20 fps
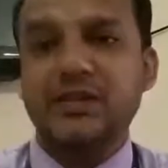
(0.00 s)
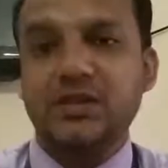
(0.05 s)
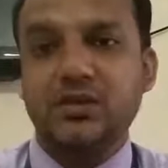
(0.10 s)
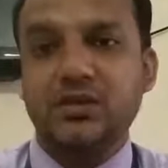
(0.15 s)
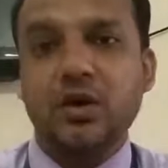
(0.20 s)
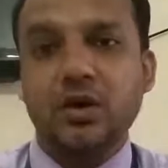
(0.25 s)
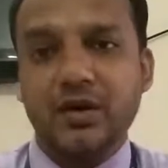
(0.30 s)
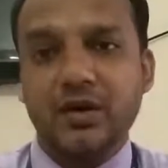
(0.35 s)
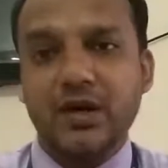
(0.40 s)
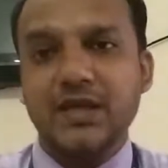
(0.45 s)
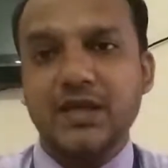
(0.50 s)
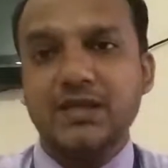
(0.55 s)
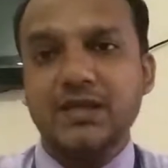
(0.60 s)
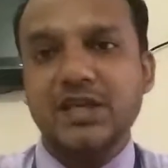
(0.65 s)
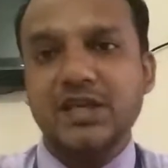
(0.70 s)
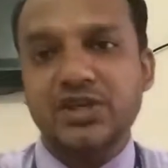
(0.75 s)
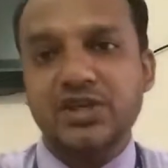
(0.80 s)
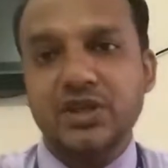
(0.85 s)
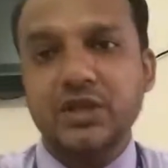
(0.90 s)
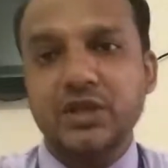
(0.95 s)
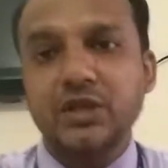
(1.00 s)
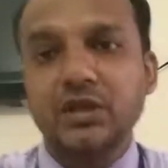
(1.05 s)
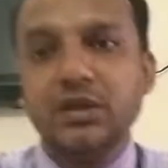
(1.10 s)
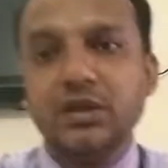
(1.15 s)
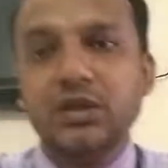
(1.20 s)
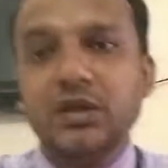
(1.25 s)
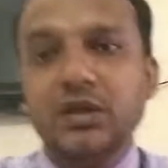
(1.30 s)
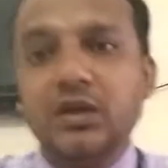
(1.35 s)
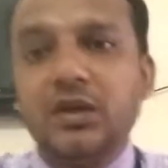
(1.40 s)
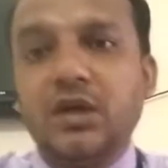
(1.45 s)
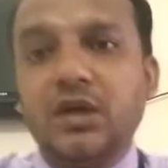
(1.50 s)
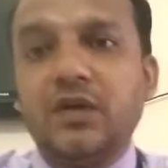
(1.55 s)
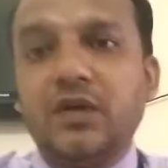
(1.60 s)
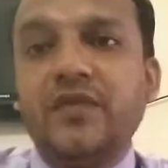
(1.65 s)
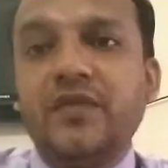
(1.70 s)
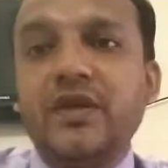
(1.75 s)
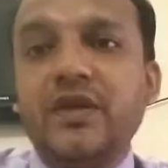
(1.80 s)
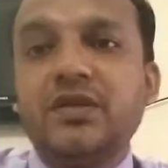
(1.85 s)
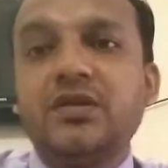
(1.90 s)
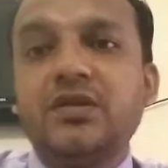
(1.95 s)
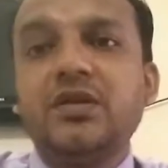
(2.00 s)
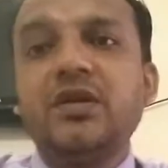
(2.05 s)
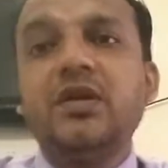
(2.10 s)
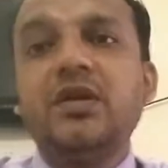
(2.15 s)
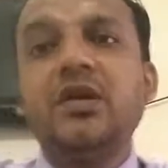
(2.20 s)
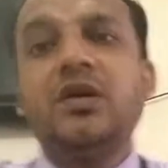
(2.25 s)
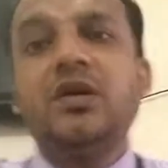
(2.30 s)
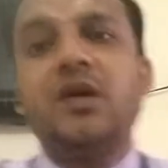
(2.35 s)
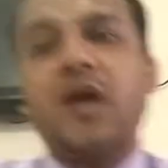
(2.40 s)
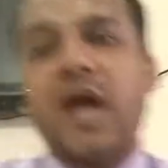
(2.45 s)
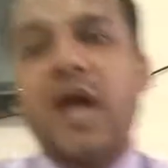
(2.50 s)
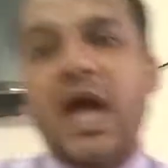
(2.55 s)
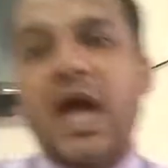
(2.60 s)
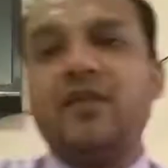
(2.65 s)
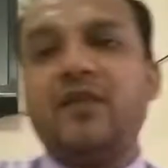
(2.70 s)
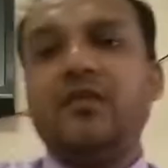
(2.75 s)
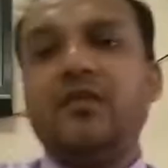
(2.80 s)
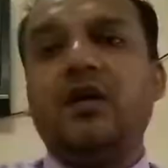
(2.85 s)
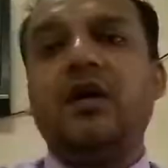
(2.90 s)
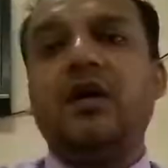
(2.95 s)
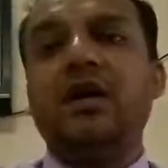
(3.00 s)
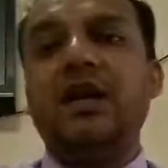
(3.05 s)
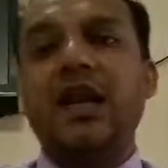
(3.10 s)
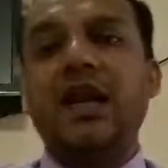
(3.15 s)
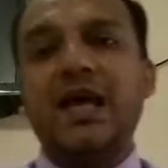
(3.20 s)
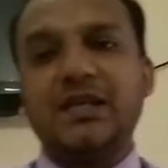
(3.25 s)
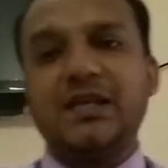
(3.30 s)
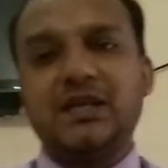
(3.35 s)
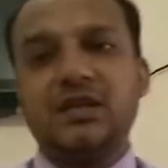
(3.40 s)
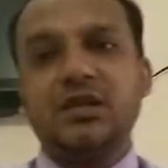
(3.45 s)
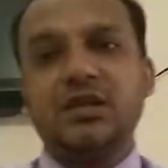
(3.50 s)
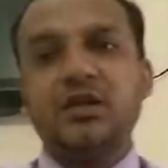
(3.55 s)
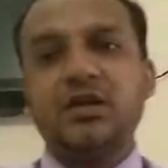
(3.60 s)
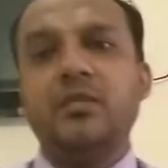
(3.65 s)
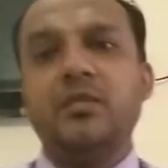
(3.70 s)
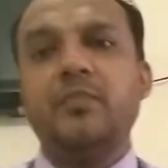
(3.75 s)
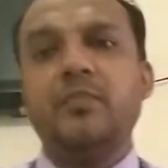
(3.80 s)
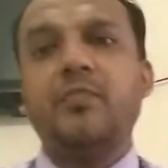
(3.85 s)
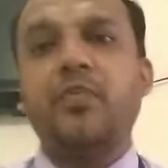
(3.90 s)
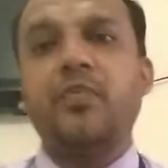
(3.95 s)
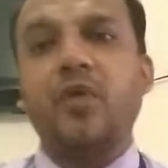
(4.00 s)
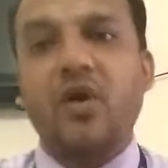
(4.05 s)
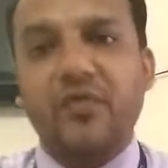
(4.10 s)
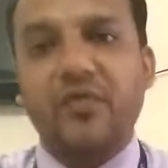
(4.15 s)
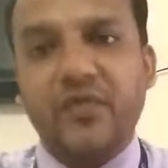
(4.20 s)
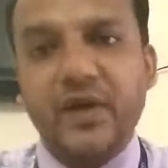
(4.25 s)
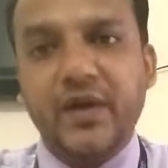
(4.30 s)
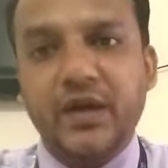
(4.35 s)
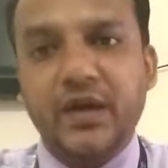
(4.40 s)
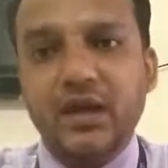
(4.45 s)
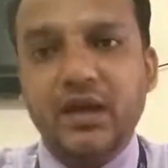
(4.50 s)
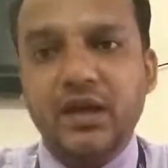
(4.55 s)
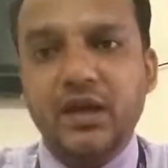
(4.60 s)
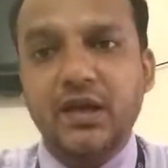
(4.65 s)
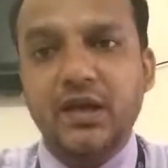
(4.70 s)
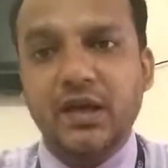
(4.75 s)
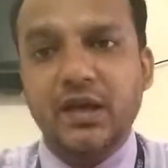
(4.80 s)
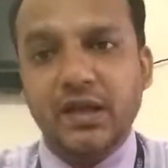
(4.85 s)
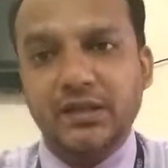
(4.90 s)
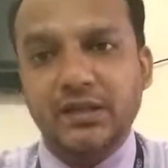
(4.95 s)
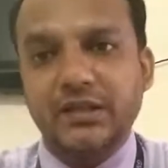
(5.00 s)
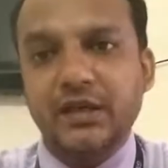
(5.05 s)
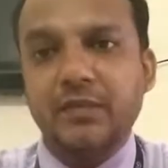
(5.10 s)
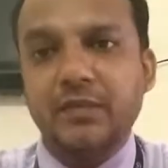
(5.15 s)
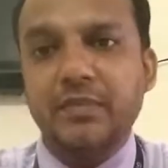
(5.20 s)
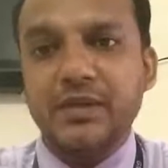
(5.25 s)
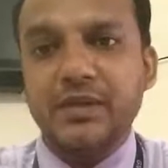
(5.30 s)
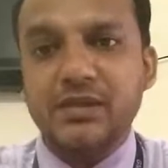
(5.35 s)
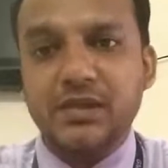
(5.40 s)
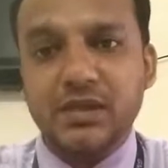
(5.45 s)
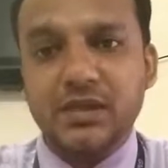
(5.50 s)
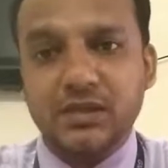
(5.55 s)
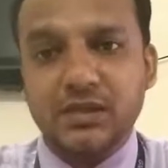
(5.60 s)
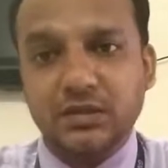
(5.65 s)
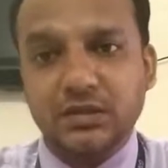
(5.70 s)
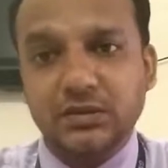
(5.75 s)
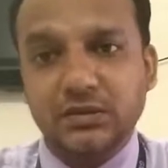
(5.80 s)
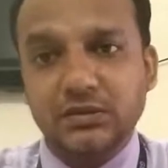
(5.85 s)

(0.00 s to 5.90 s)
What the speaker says: organization which have a less profit in their business.